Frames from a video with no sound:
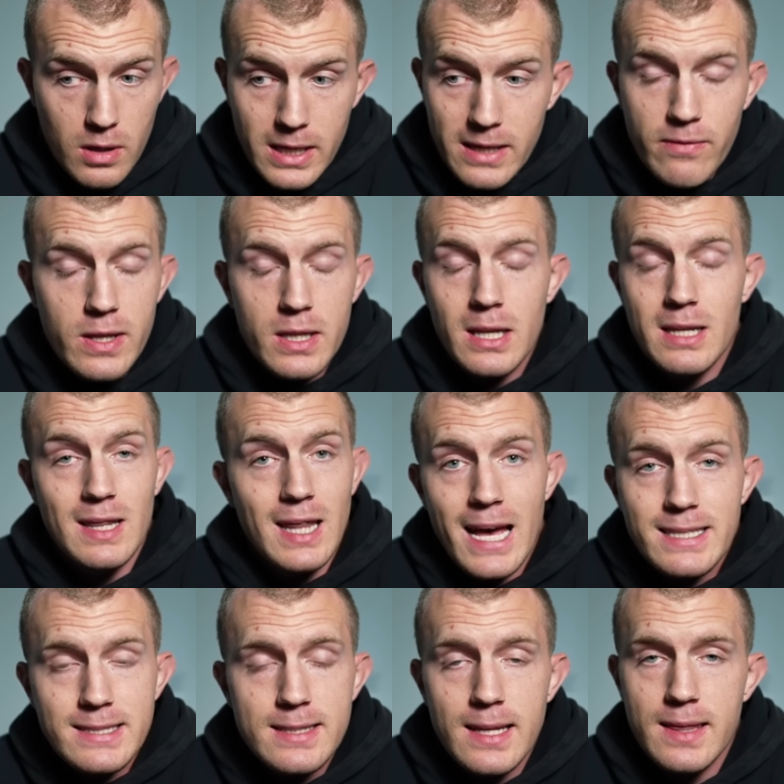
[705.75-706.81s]
even
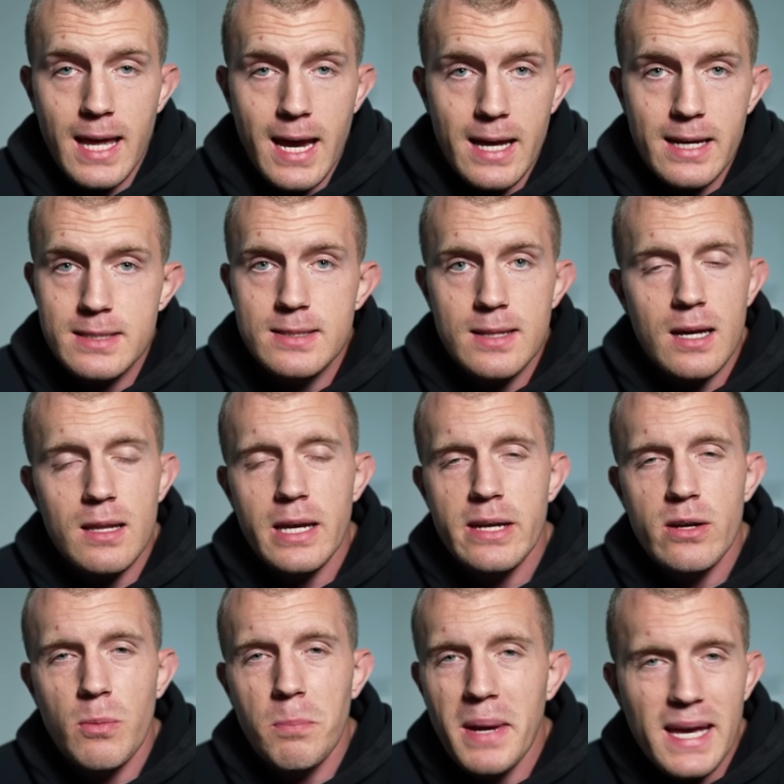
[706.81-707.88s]
less than that, it's not
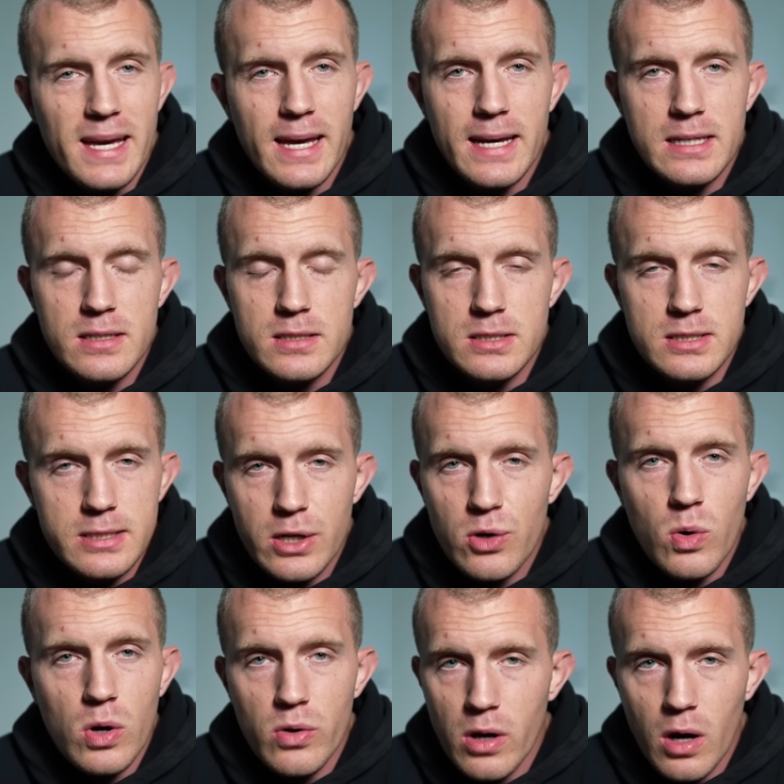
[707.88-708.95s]
like you're making
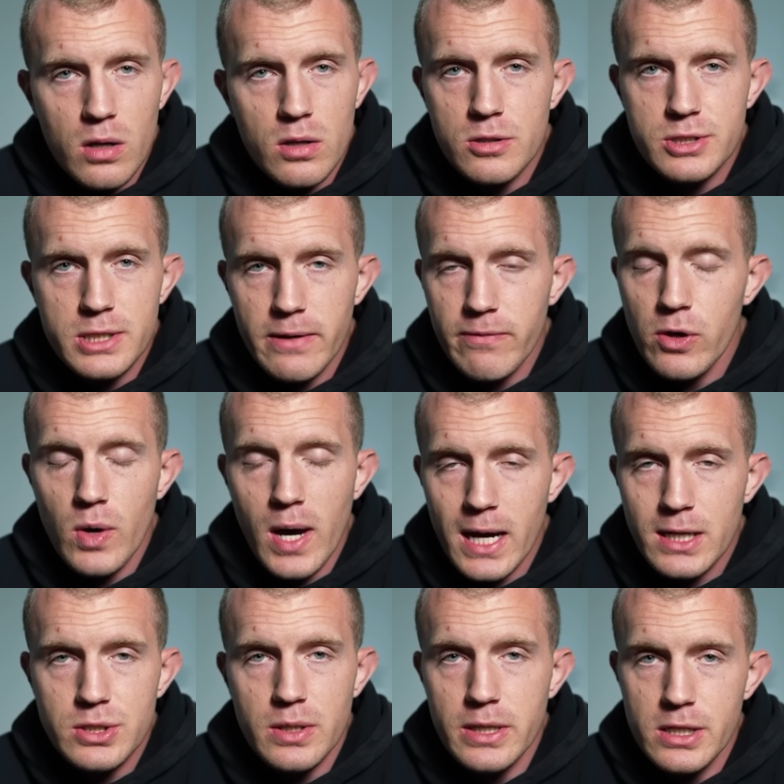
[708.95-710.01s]
$0 if you
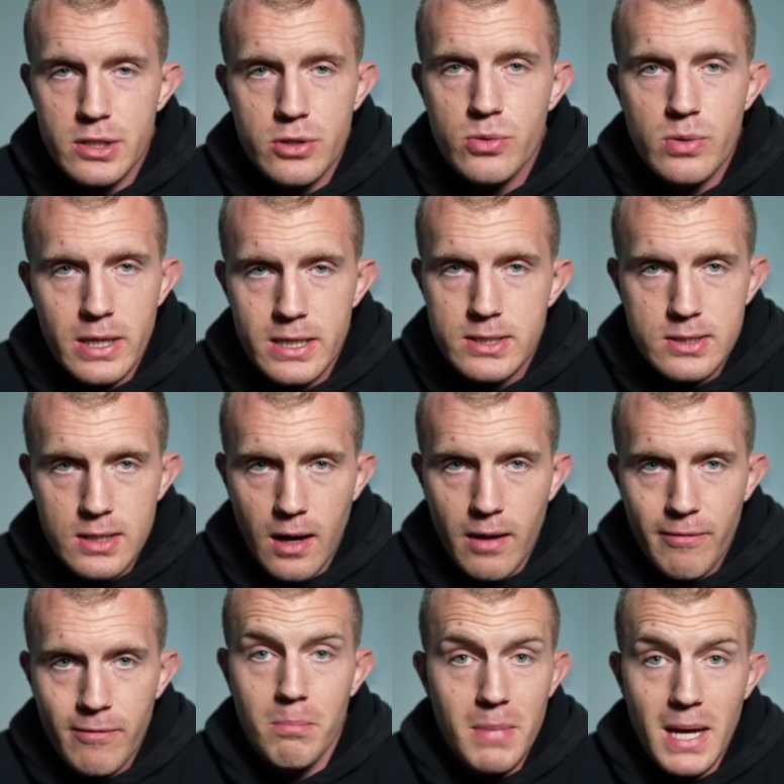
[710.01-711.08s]
actually do this
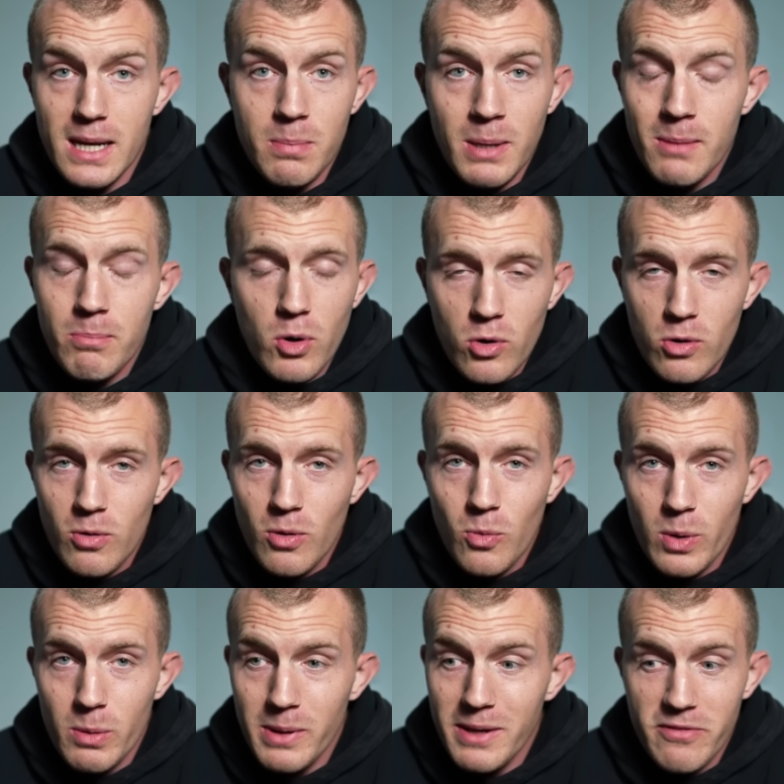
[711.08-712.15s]
stuff. Many people
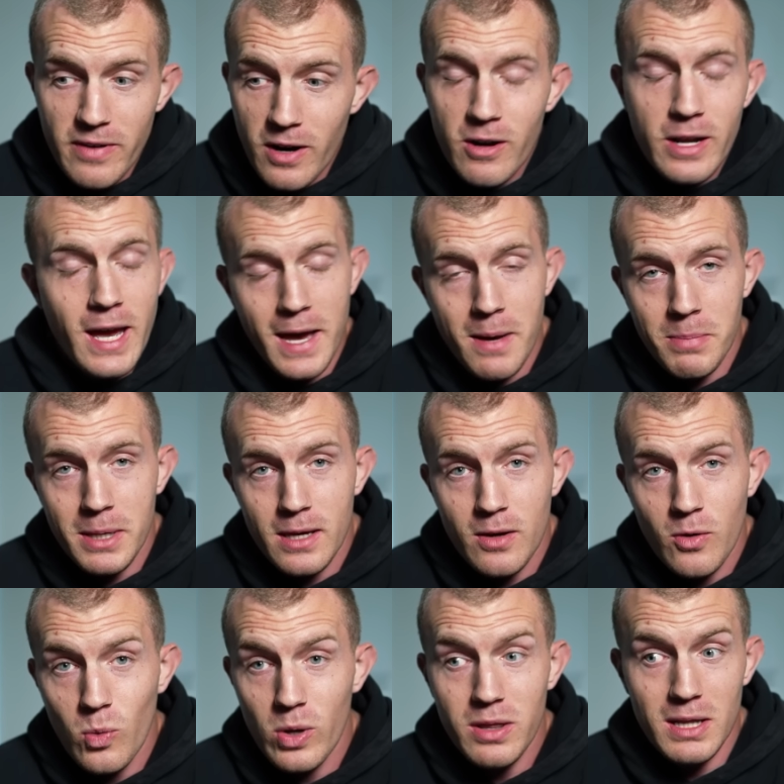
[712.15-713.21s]
would be very happy
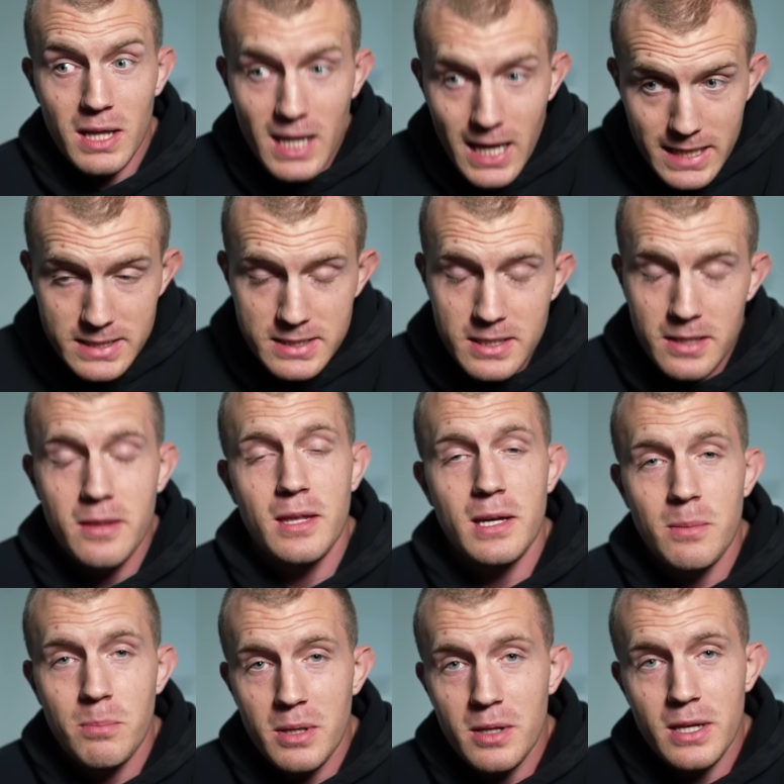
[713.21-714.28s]
with less
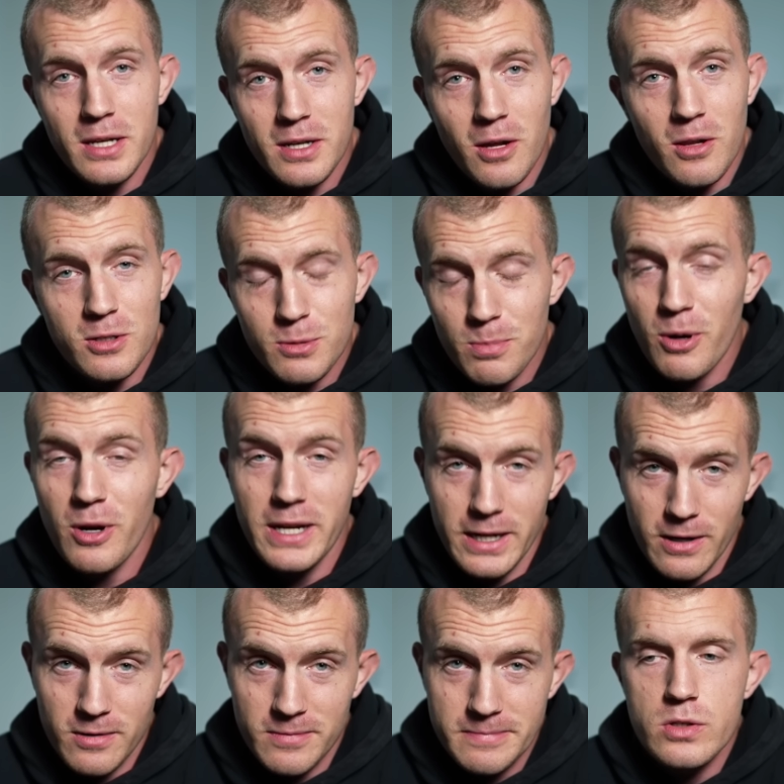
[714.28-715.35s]
than $1 million per
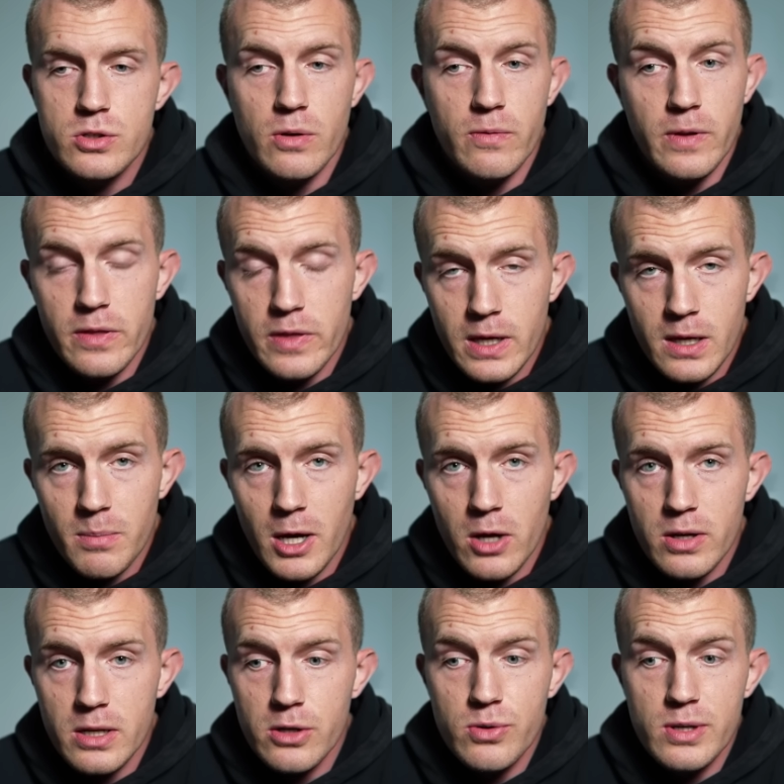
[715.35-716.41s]
year. So if you think about
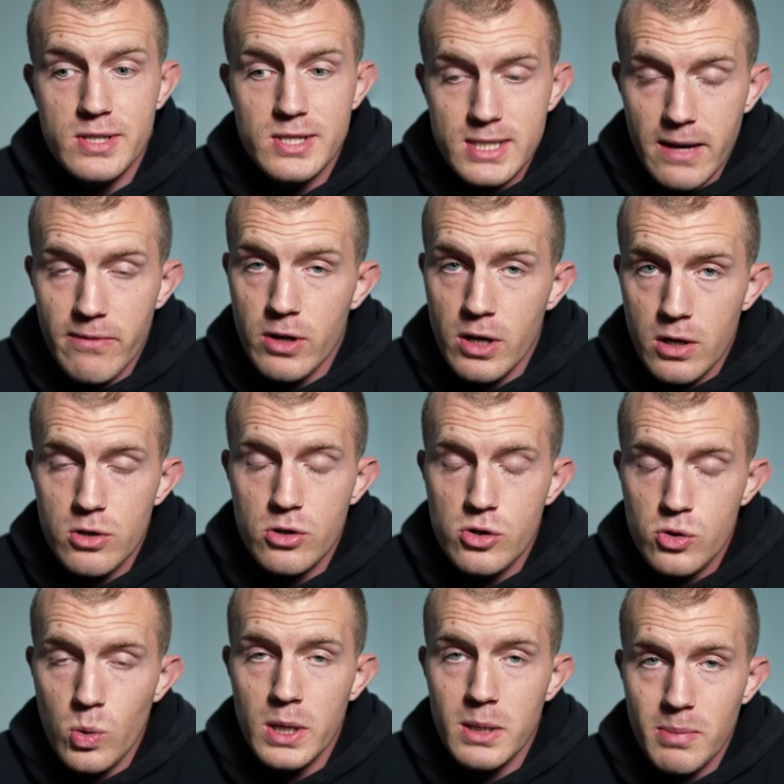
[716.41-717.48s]
it, you need
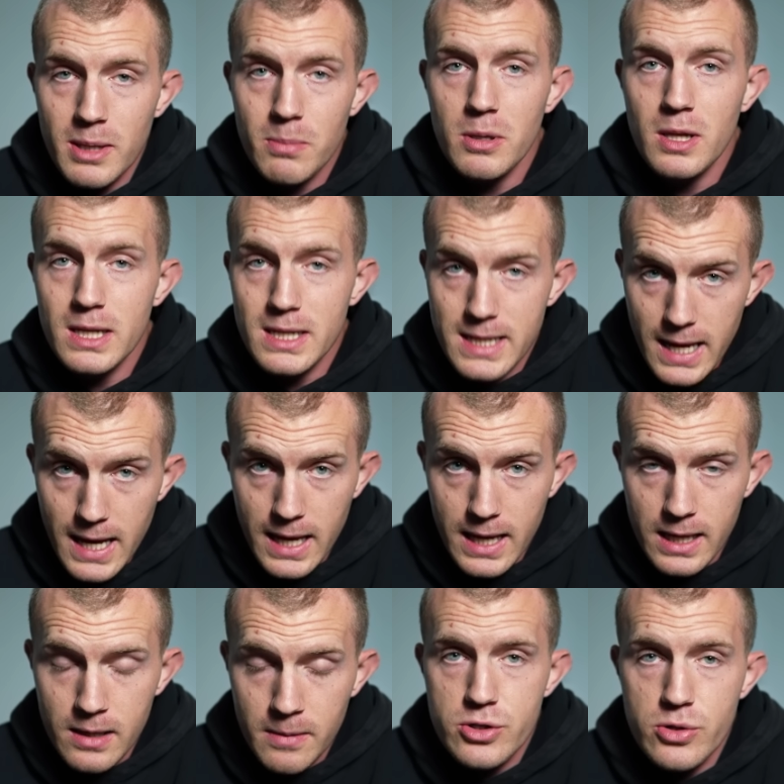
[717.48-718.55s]
720 people a
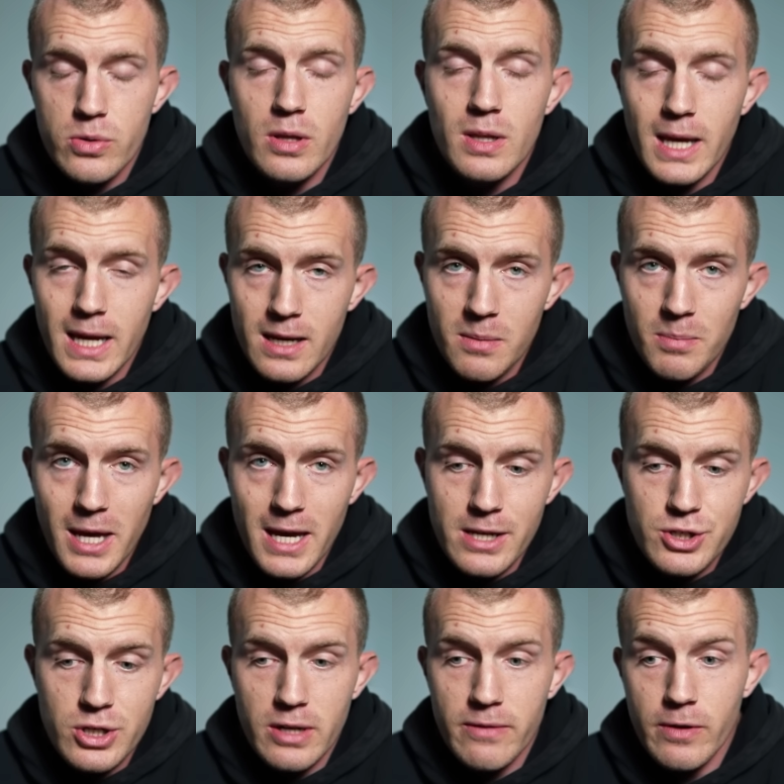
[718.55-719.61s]
day to the landing
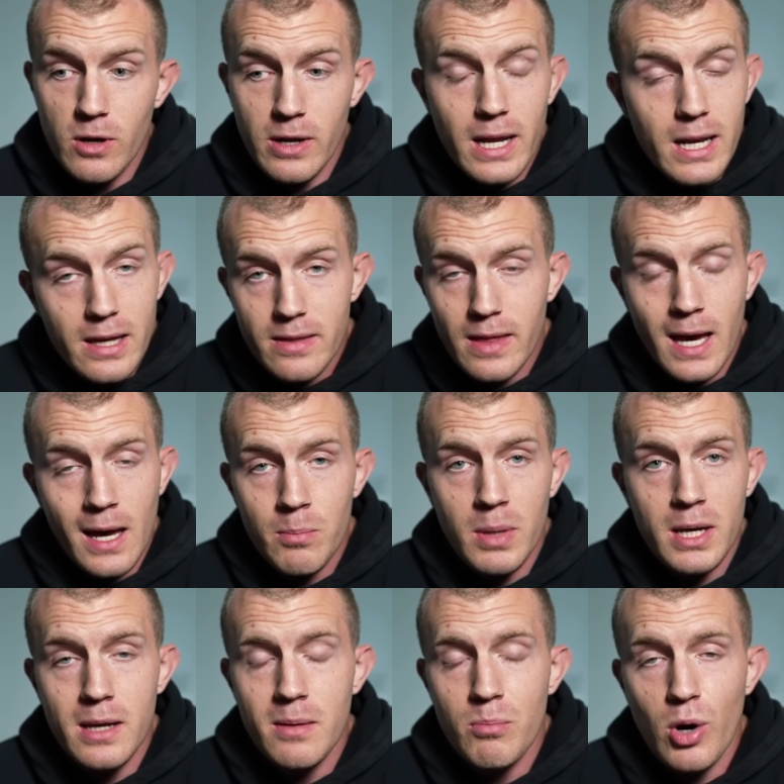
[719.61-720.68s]
page. And if you're getting that
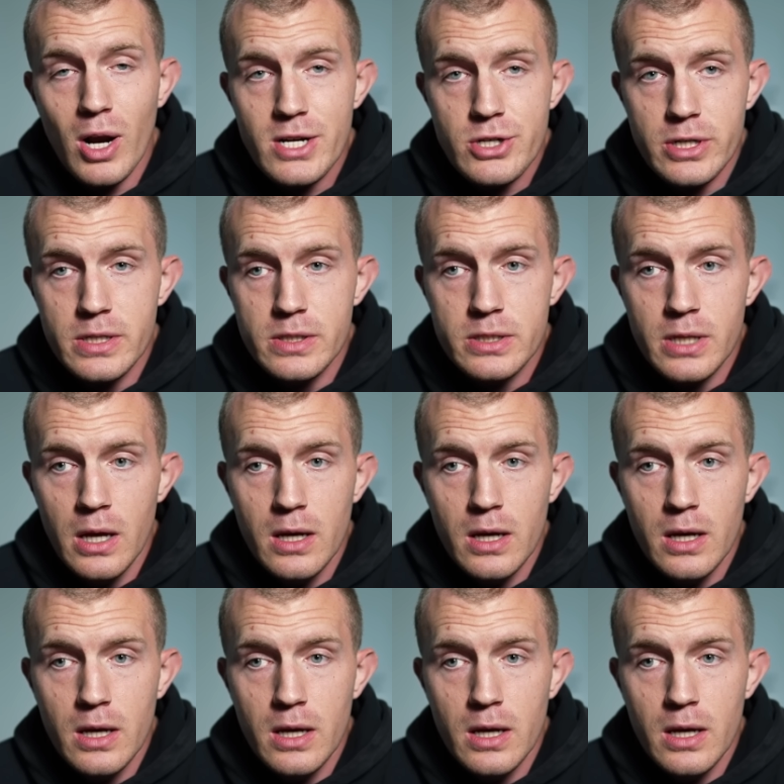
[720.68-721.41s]
many impressions,